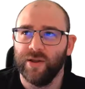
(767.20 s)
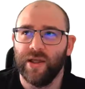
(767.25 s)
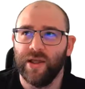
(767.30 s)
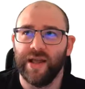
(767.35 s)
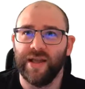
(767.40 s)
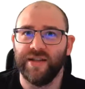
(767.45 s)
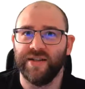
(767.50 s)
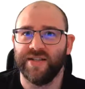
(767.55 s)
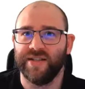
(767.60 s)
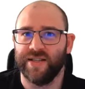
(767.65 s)

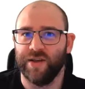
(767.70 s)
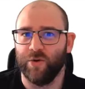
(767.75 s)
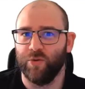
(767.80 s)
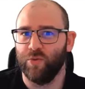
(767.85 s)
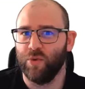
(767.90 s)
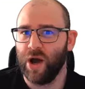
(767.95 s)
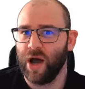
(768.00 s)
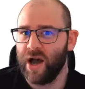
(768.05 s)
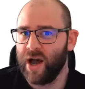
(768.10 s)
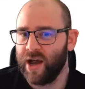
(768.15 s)
it still
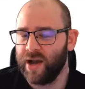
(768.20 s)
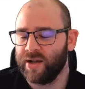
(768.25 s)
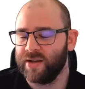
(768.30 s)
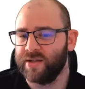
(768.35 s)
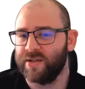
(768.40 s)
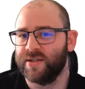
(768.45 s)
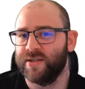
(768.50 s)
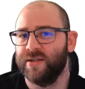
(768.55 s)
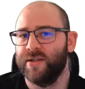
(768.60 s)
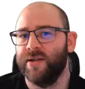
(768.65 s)

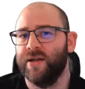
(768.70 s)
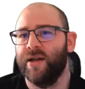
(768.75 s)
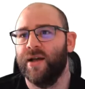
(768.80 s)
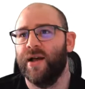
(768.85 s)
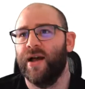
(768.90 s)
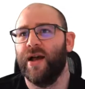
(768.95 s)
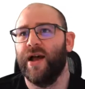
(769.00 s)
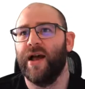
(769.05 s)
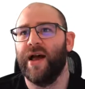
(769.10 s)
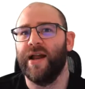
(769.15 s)
works,
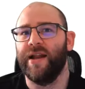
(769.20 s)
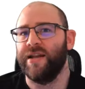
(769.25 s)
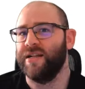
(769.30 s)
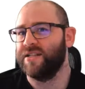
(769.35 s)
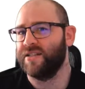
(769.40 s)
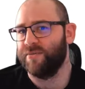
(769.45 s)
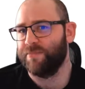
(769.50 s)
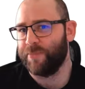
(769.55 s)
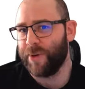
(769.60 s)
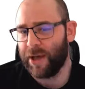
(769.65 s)
and it's
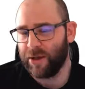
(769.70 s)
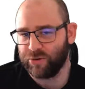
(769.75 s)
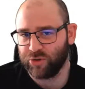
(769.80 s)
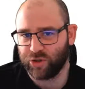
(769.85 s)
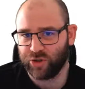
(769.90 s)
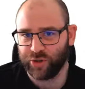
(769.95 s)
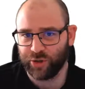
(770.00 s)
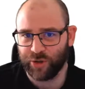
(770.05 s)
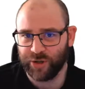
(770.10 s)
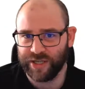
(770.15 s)
about
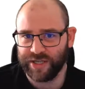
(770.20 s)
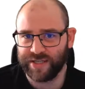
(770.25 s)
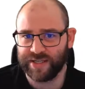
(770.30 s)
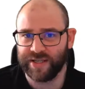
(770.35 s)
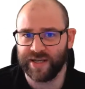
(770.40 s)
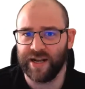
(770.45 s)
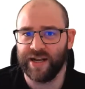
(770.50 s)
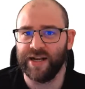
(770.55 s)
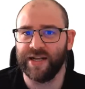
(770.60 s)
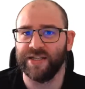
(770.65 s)
choice,
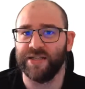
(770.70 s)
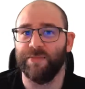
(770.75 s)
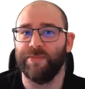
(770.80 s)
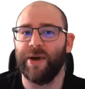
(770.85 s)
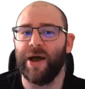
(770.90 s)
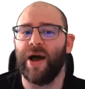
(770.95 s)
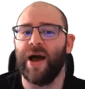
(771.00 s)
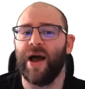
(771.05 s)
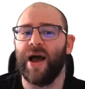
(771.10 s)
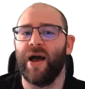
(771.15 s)
and it's
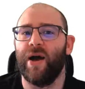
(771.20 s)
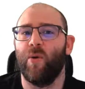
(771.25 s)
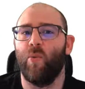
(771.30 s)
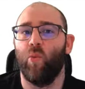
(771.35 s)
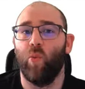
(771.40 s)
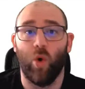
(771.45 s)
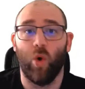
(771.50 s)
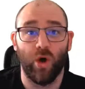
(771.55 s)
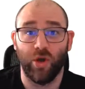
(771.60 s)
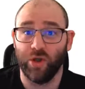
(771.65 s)
about
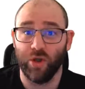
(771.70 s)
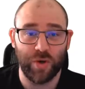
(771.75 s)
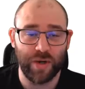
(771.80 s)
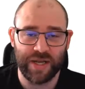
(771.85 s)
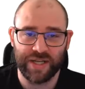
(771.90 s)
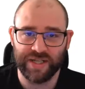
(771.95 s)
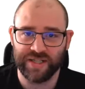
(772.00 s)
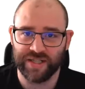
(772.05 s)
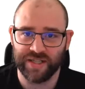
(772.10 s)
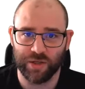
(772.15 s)
what you
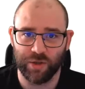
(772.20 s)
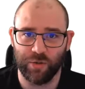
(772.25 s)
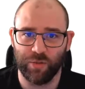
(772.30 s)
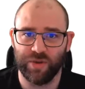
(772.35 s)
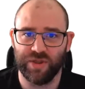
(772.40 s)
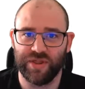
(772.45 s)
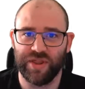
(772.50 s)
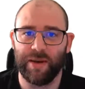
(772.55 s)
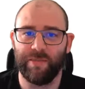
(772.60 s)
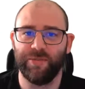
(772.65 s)
need to do
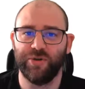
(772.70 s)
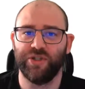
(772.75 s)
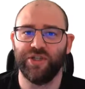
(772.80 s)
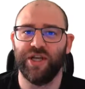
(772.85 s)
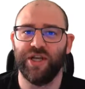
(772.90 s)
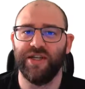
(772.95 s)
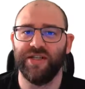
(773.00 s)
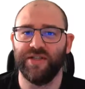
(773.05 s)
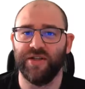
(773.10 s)
with that machine.